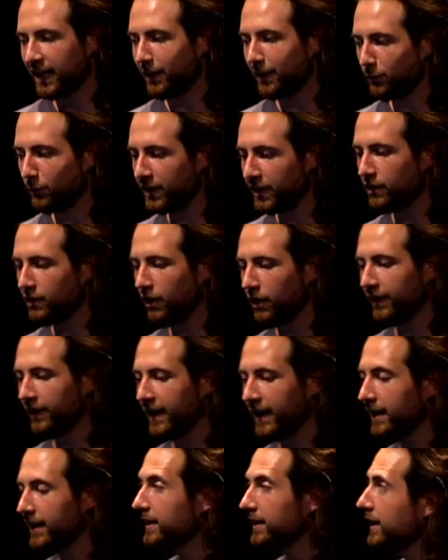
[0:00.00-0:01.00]
And we call
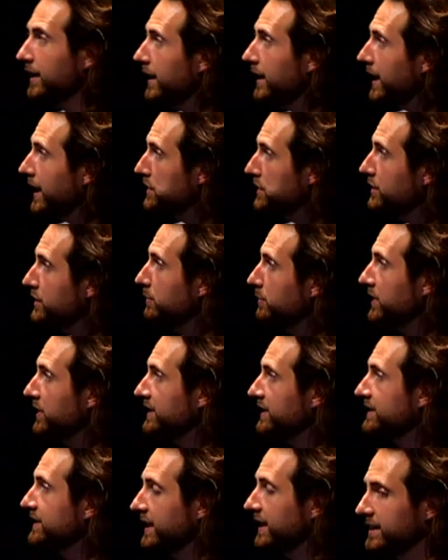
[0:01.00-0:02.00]
that
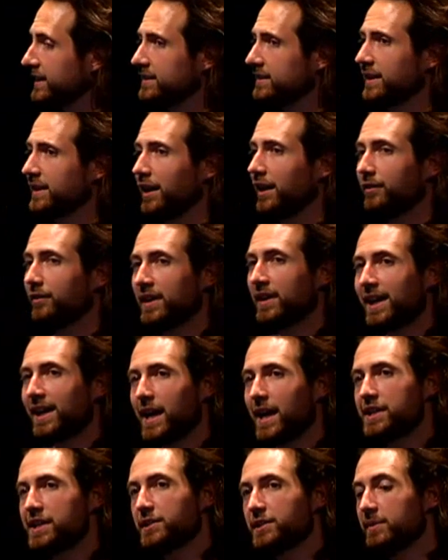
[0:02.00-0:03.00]
NGP 6. Now,
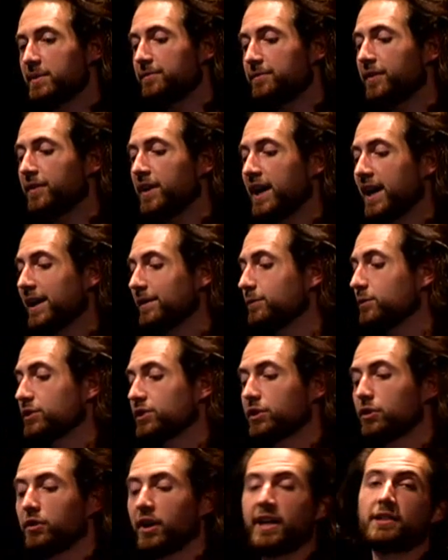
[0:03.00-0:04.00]
NGP 5
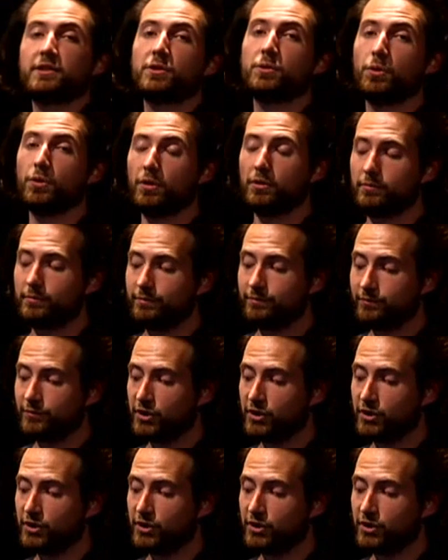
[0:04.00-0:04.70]
was a great tool.